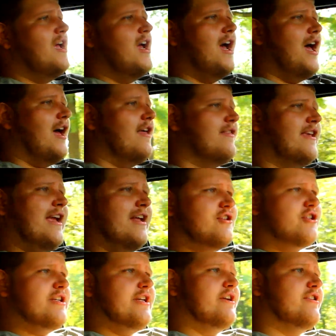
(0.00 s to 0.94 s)
The
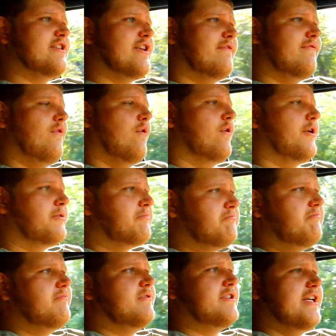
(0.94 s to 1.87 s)
engineers at Ford
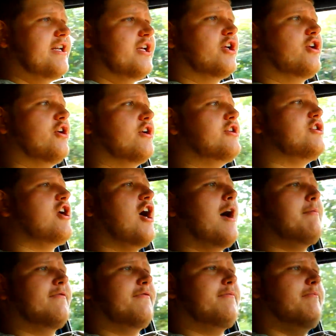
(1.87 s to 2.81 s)
did a good
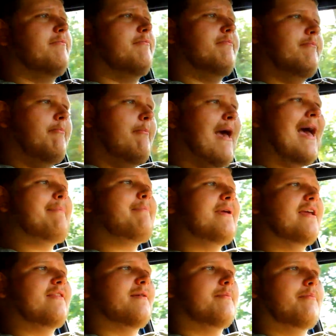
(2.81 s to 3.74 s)
job of
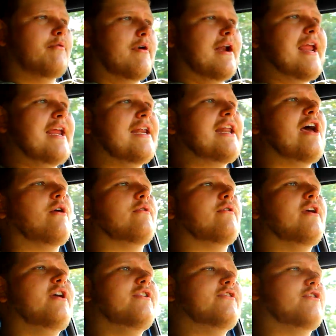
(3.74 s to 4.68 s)
mapping the brain out
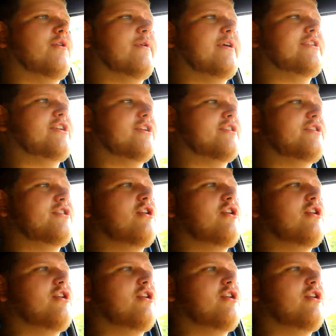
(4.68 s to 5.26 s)
so it just